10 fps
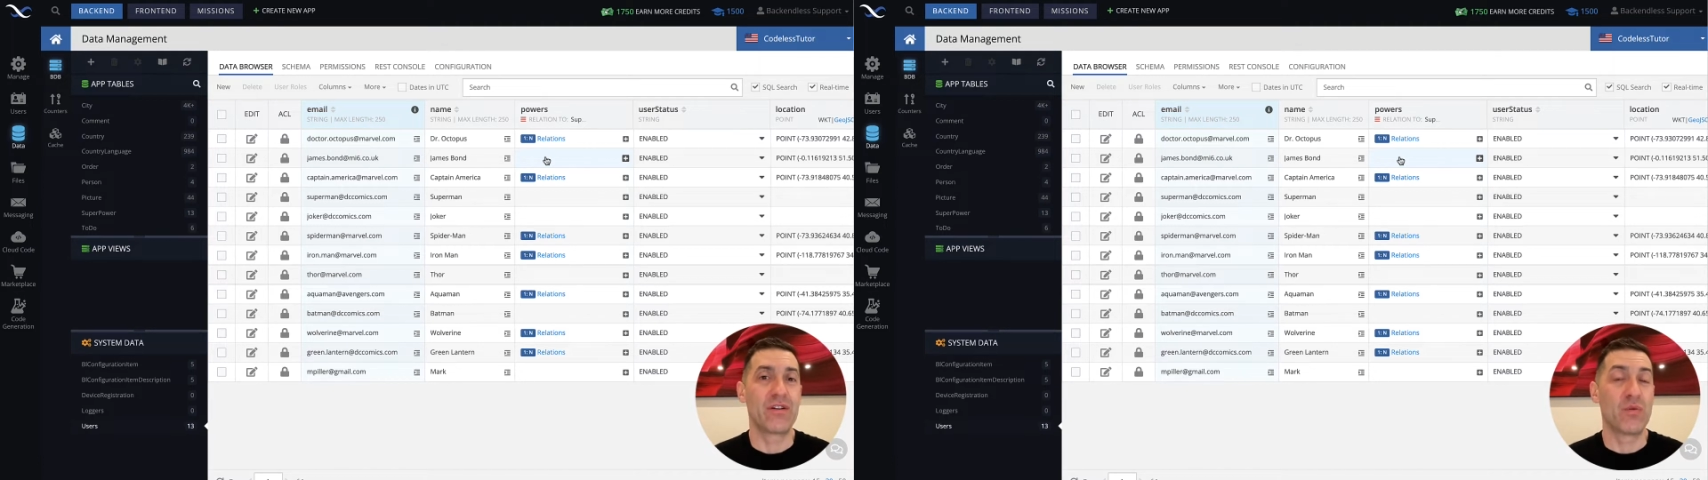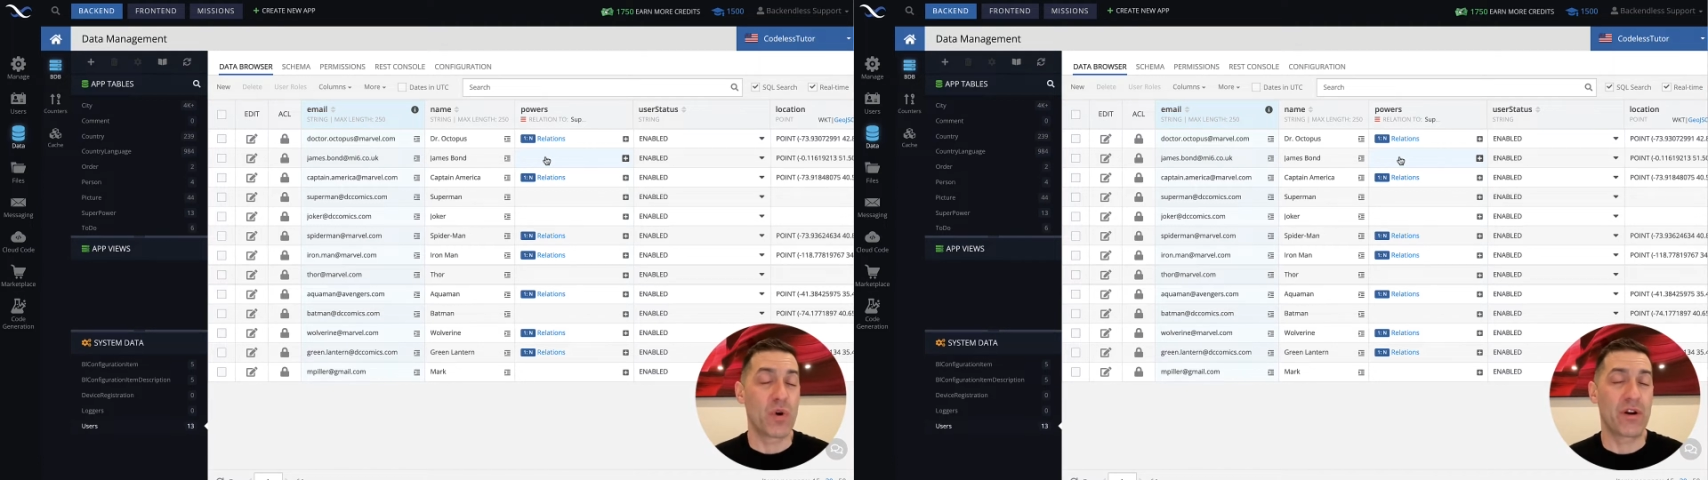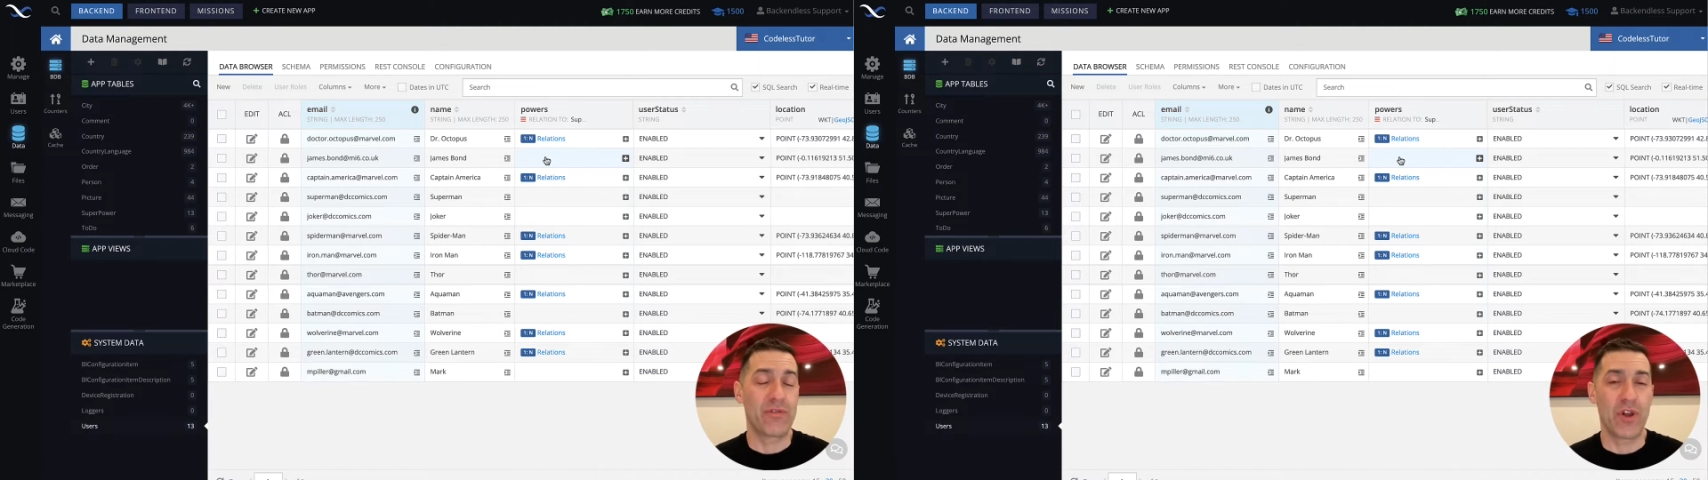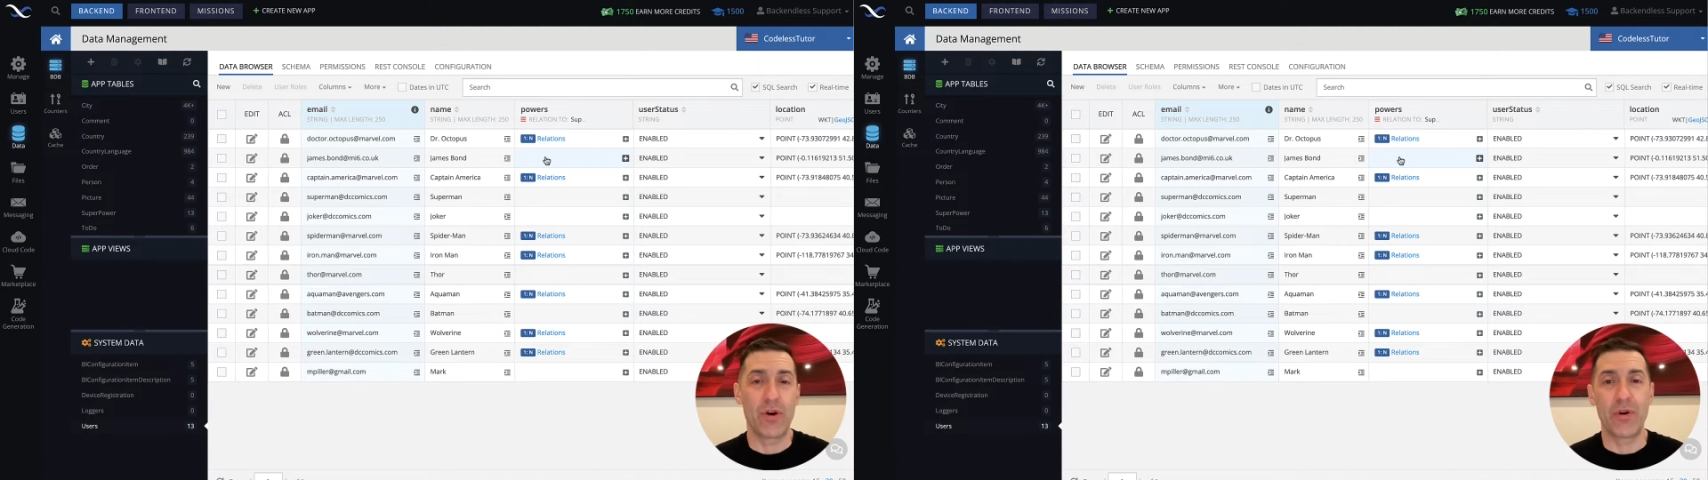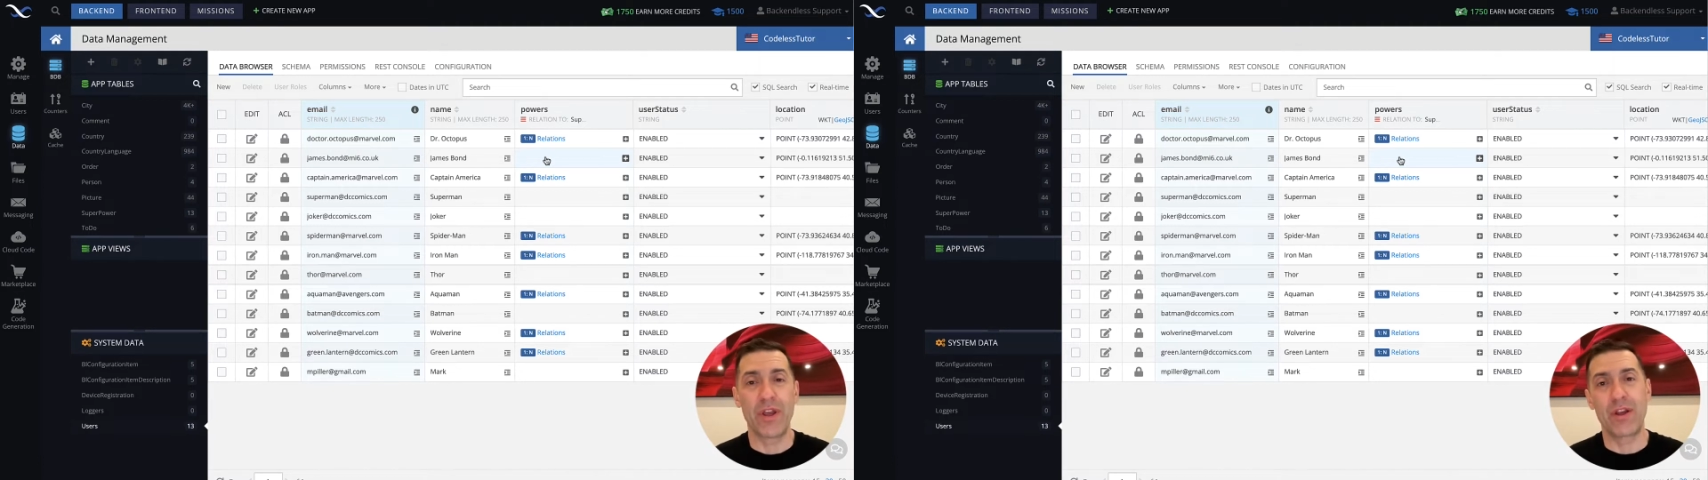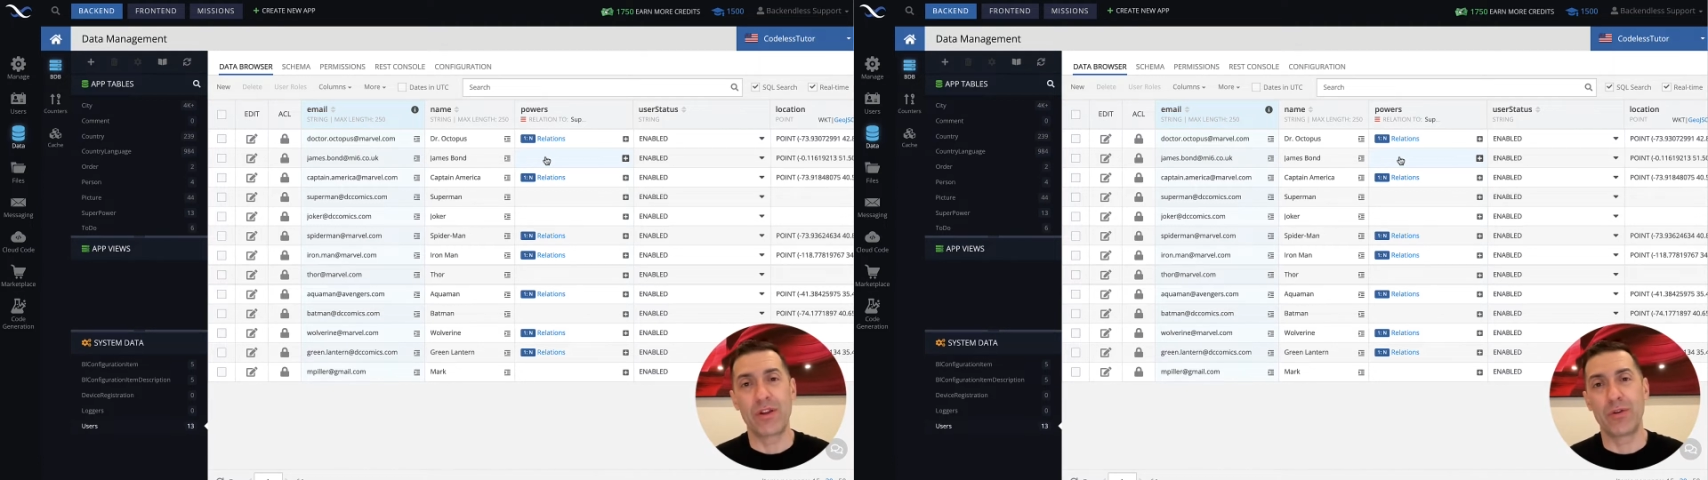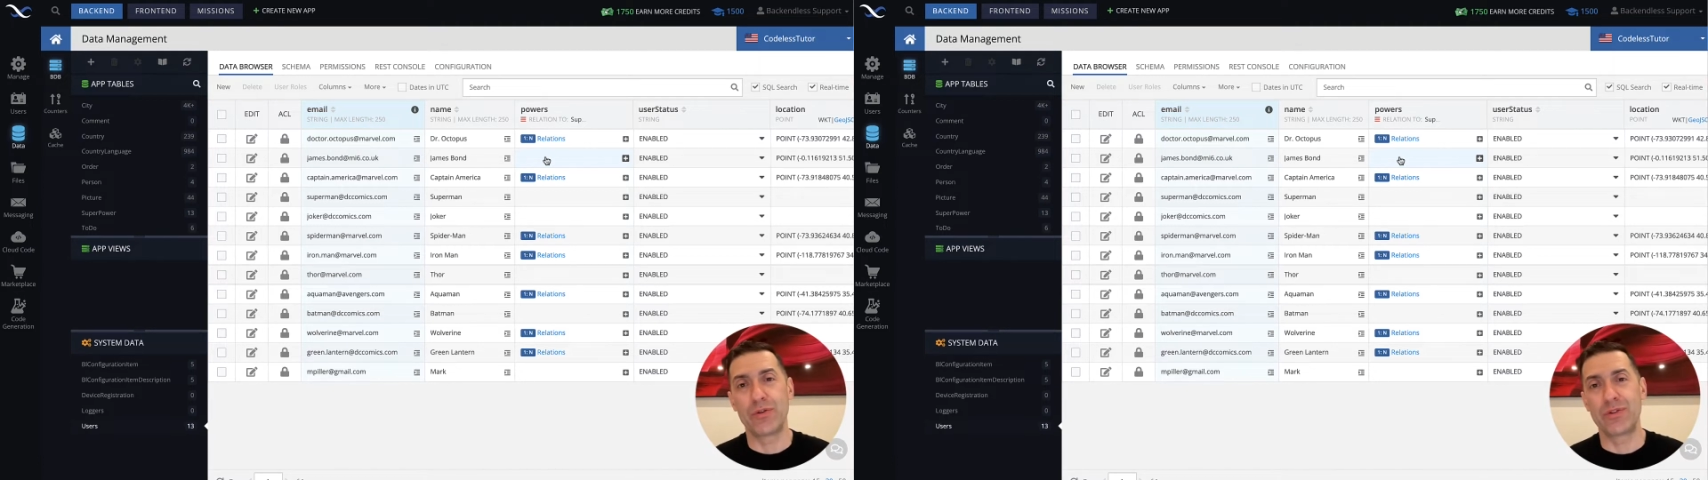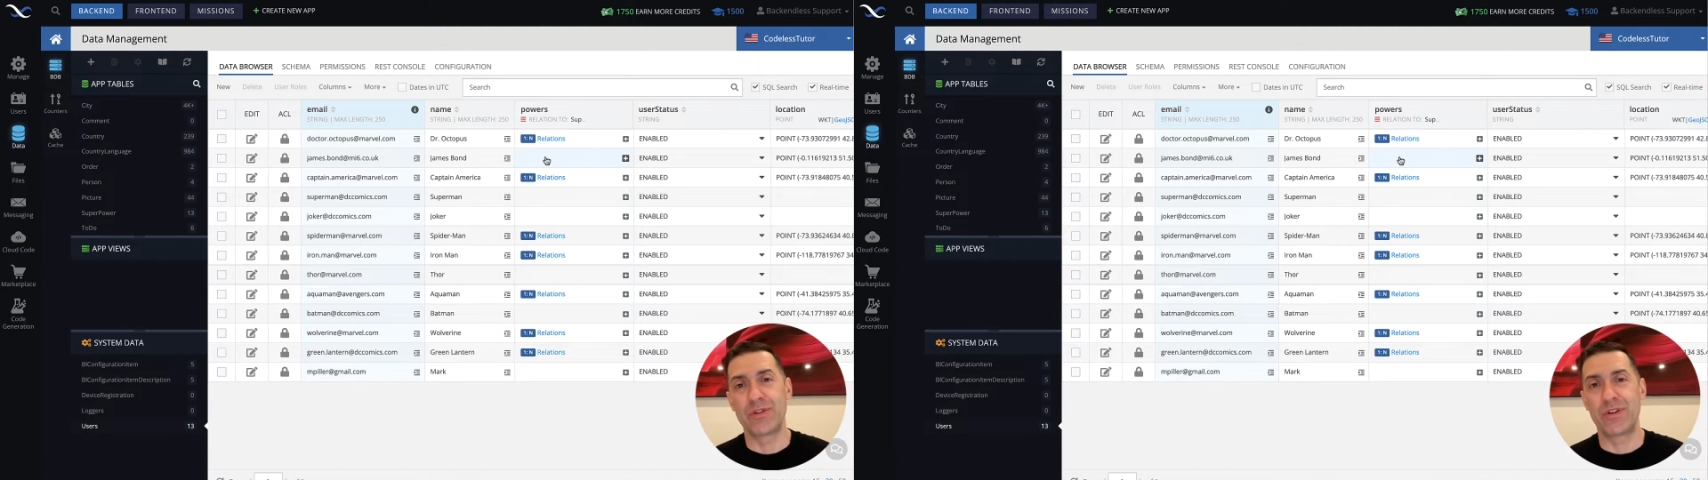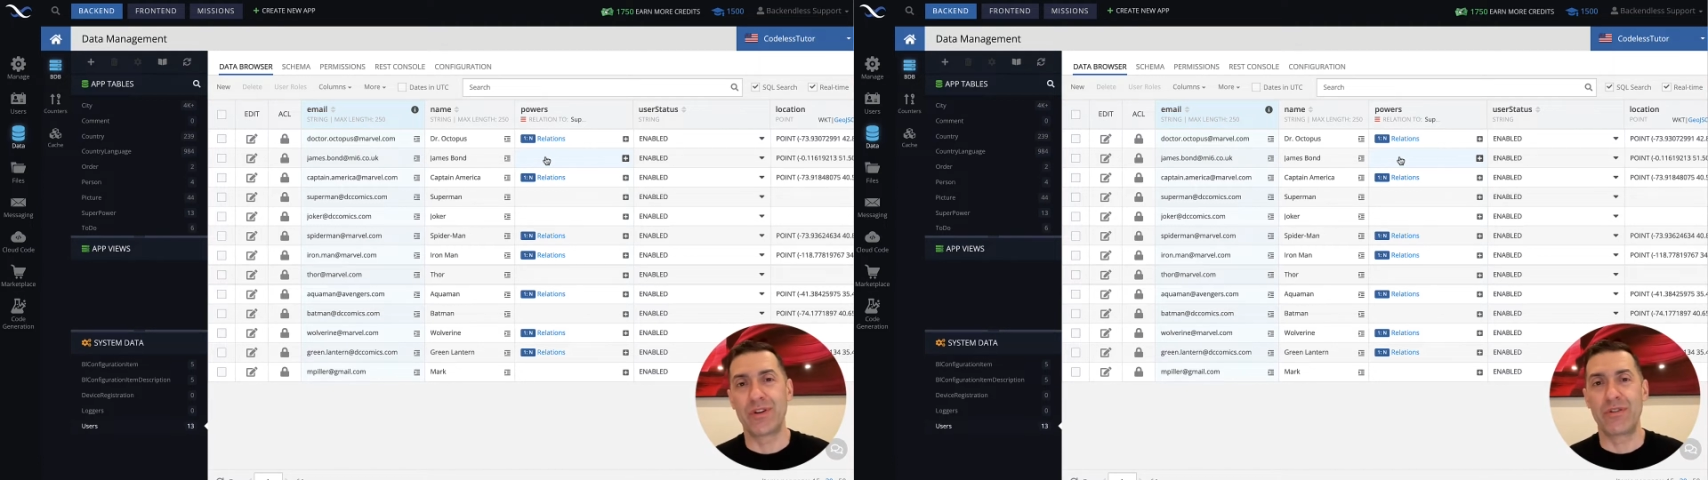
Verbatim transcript: workflow includes uh,